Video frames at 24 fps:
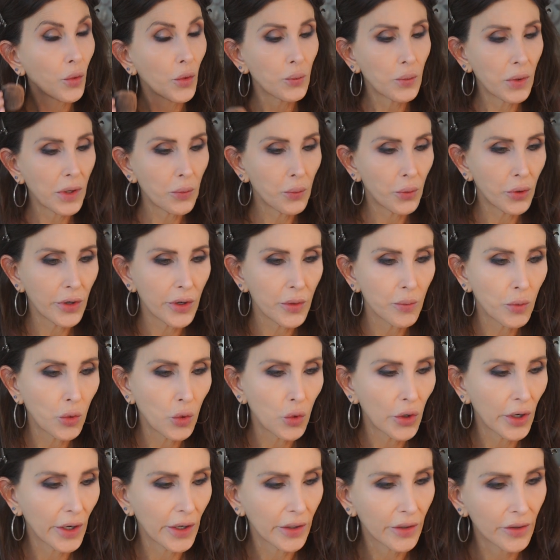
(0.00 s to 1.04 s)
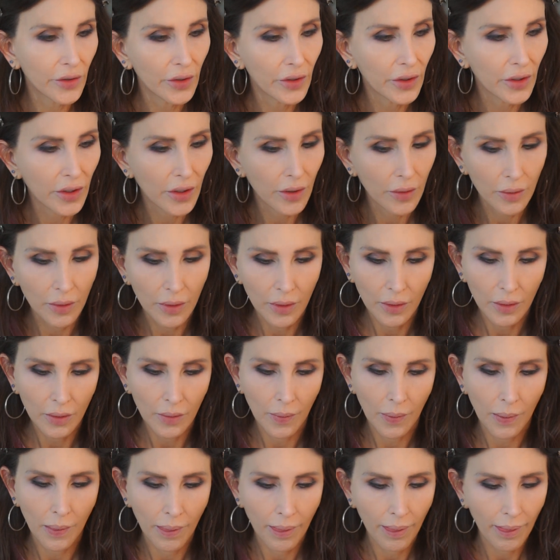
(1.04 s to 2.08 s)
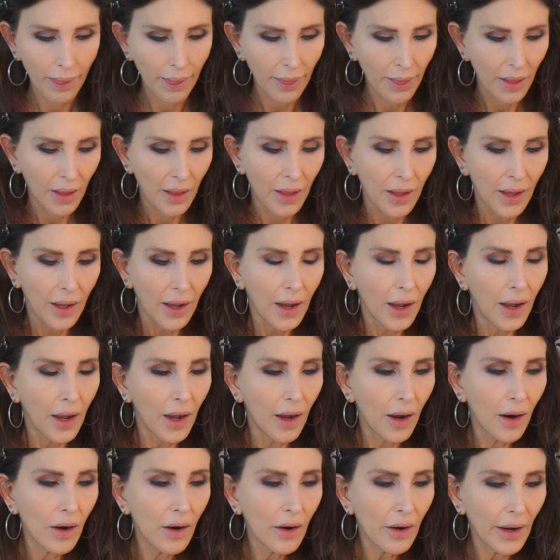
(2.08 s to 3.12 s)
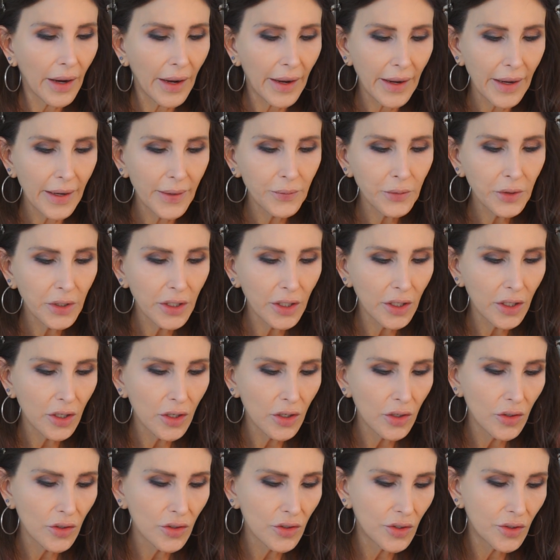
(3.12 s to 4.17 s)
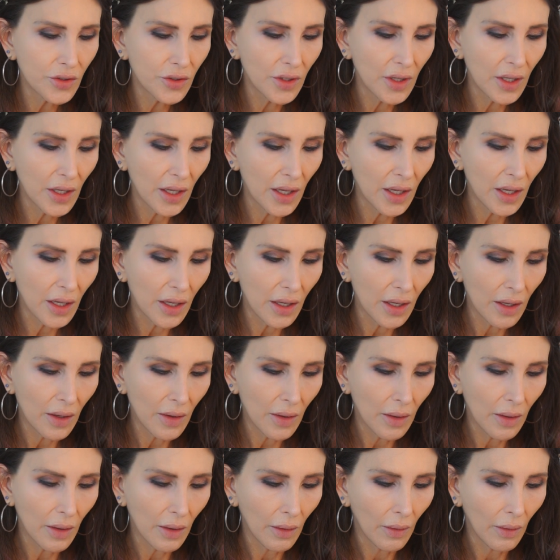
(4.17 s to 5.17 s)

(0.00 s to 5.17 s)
would be pretty boring to you. All right, I'm going to use the...